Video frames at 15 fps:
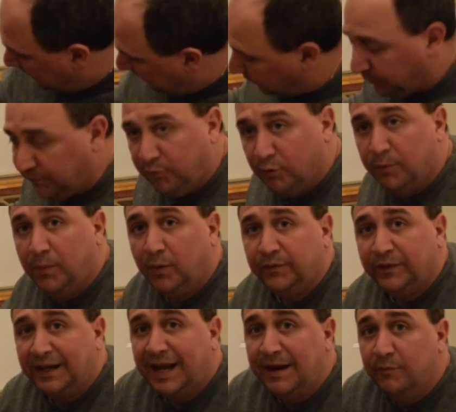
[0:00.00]
It was 4 bolts
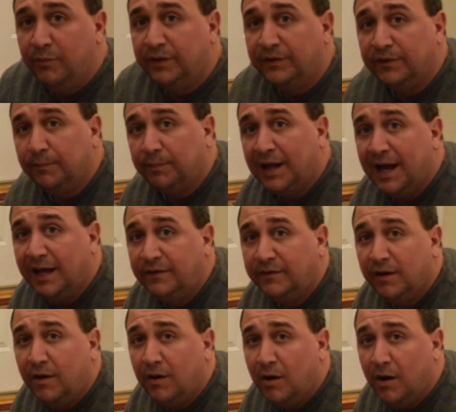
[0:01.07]
that came with the supplied
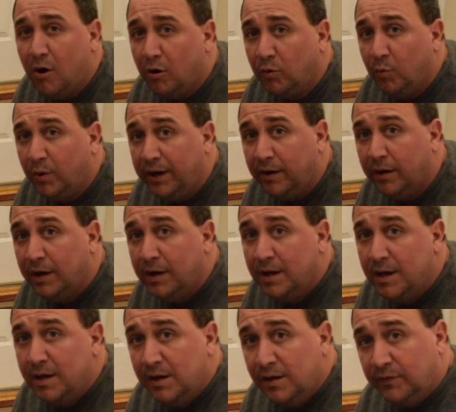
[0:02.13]
hardware.
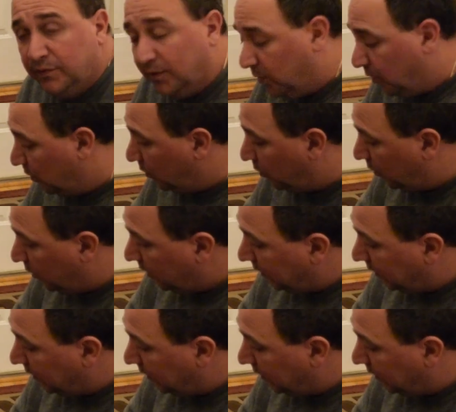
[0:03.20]
So